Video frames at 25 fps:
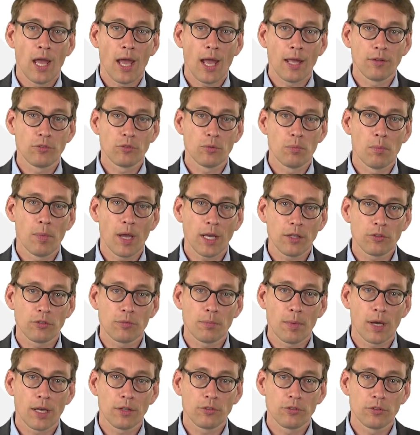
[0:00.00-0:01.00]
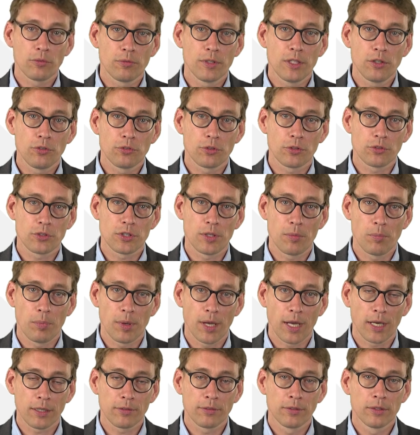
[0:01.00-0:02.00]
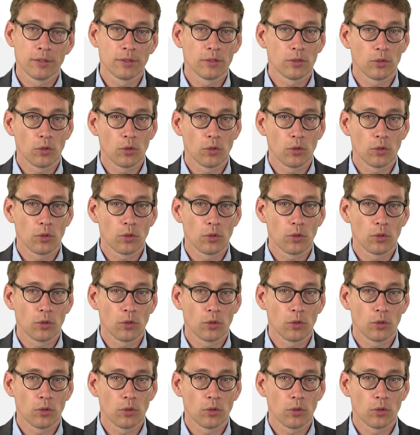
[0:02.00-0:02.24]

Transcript: and to maximize research impact,